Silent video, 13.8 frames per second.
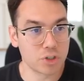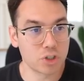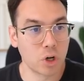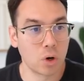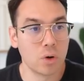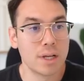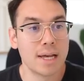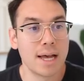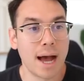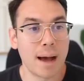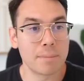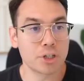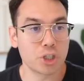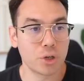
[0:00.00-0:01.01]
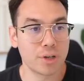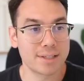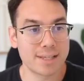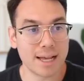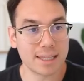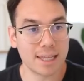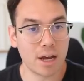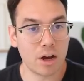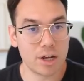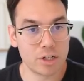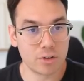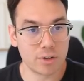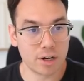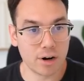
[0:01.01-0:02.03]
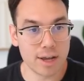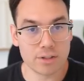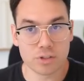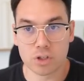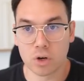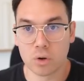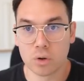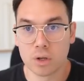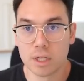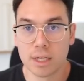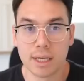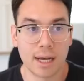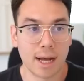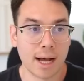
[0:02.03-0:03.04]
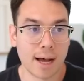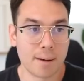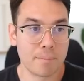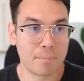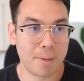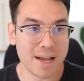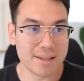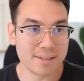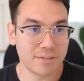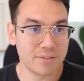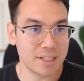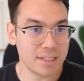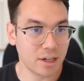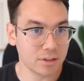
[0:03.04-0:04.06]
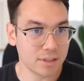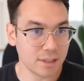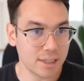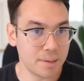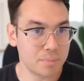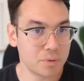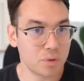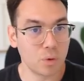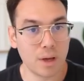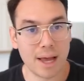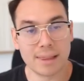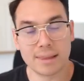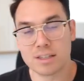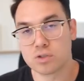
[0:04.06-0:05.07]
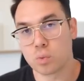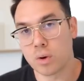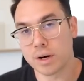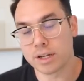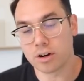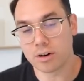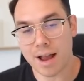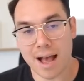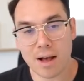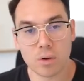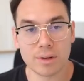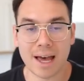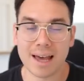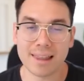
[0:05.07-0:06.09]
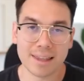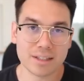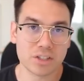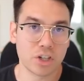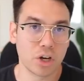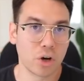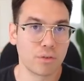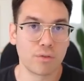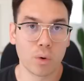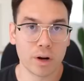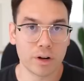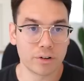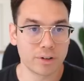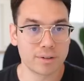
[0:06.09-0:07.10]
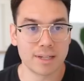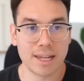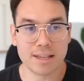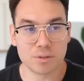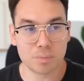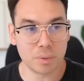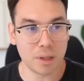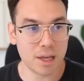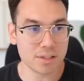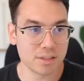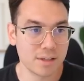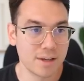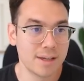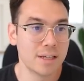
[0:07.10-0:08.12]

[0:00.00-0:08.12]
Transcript: So I'm gonna show you exactly how I do it, all right? So buy 70 Delta Leaps, at least 1 year out. I like to go 400 days plus.